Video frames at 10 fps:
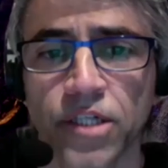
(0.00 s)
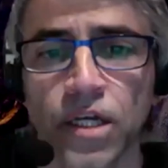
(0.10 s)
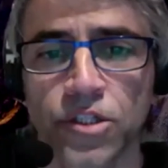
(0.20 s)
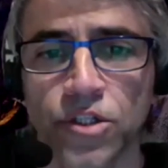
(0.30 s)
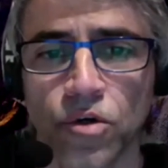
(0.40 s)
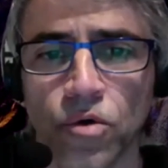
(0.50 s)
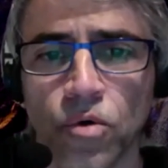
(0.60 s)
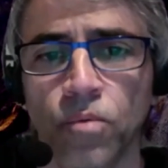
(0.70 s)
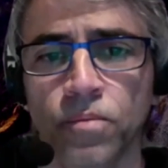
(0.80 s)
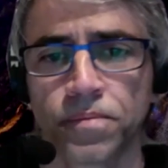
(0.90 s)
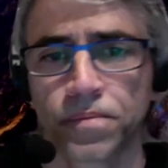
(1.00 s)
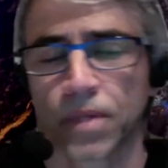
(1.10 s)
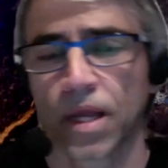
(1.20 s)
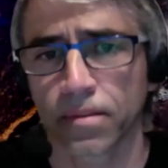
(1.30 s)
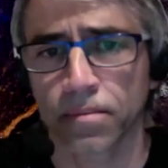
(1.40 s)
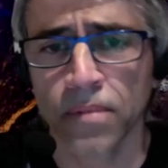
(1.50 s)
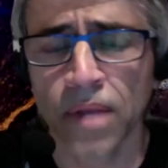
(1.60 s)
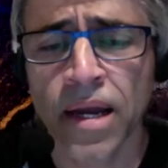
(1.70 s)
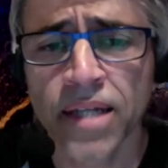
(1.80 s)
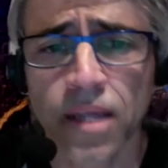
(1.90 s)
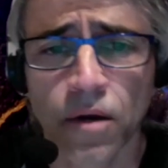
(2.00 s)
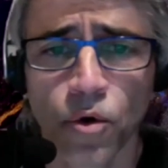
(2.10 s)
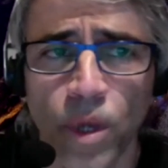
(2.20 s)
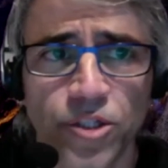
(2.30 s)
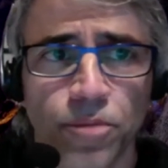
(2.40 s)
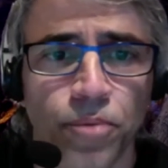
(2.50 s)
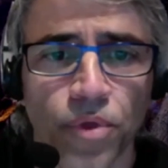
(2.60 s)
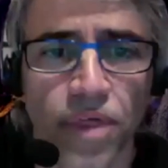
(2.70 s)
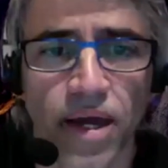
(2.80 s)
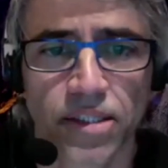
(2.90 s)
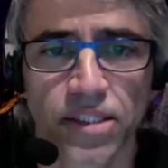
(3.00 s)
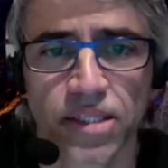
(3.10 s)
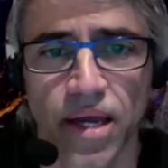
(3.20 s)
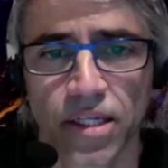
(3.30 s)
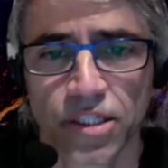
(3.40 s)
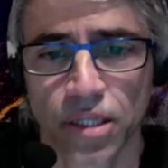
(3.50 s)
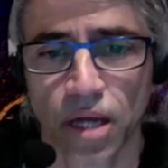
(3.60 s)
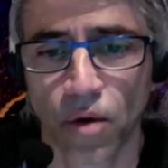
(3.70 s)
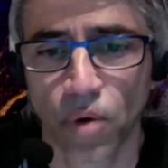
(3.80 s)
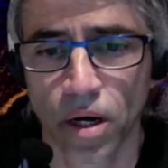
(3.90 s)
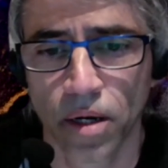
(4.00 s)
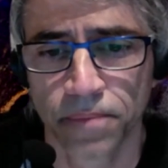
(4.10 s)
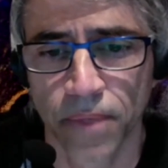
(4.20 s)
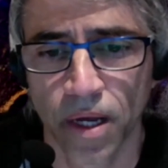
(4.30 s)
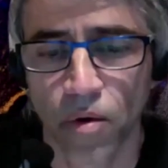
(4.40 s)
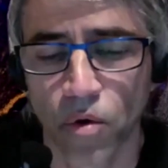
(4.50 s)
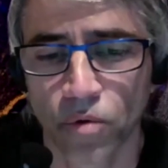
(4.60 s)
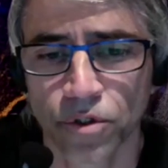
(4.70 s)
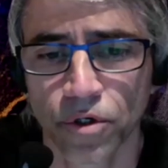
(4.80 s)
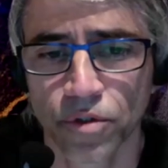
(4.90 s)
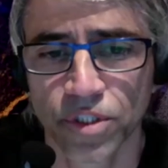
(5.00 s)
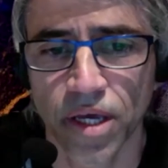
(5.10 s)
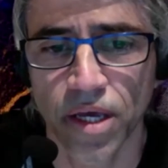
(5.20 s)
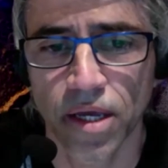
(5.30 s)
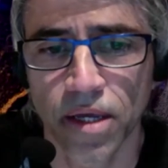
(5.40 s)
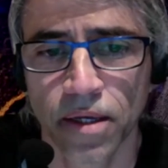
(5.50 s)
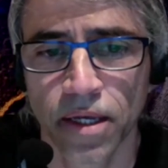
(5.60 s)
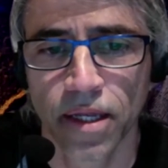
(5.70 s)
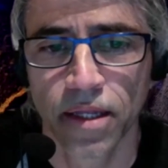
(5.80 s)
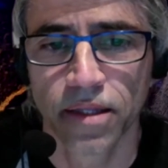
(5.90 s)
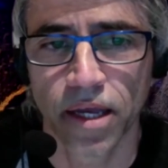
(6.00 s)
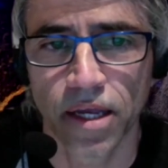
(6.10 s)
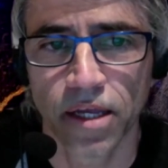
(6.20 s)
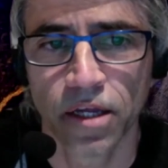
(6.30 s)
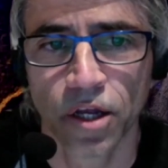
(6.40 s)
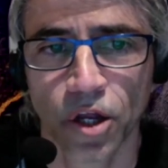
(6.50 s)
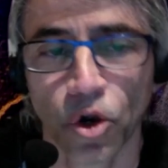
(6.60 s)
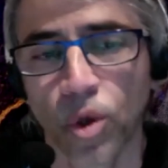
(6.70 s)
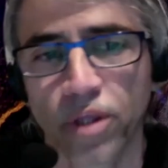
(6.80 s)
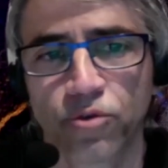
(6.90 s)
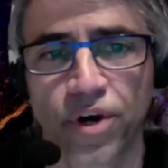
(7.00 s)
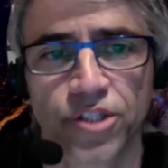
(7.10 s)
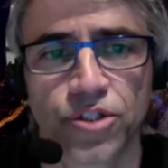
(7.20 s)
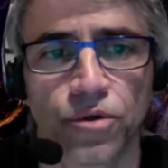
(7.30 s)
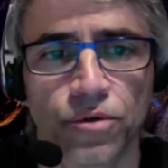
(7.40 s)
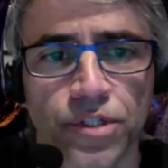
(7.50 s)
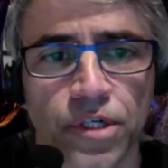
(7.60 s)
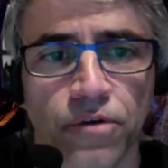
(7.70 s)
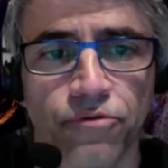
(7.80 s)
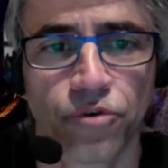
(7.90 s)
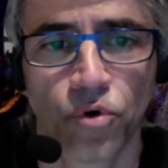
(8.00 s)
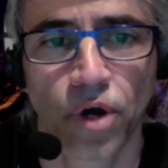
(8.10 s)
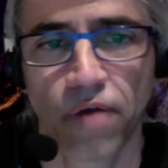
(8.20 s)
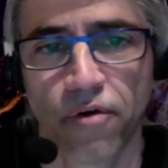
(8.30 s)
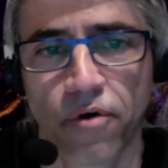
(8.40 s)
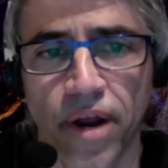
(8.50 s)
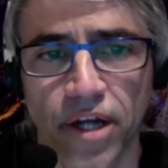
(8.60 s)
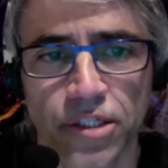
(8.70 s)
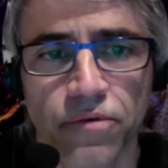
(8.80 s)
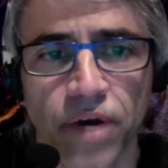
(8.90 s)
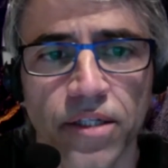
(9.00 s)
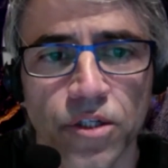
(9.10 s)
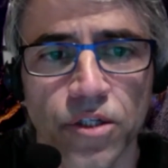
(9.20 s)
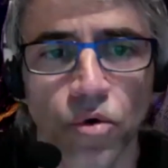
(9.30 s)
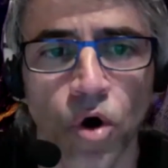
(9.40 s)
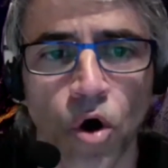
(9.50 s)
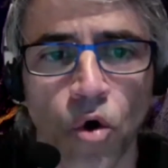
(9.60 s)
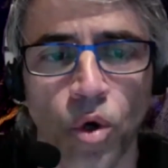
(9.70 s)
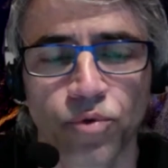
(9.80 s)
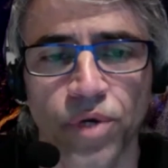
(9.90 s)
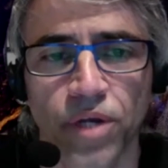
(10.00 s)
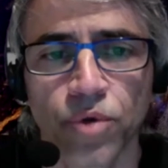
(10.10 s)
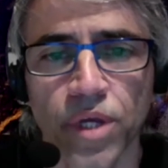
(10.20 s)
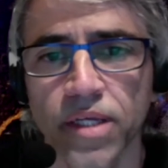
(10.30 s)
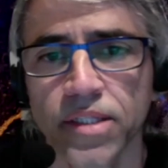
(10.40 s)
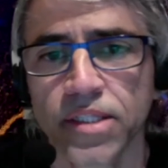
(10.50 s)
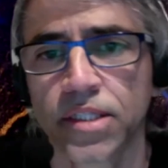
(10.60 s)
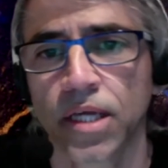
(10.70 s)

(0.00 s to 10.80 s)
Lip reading: So I guess a good way to put that is that our controls, they lower the threshold for error correction, right? So what we are doing is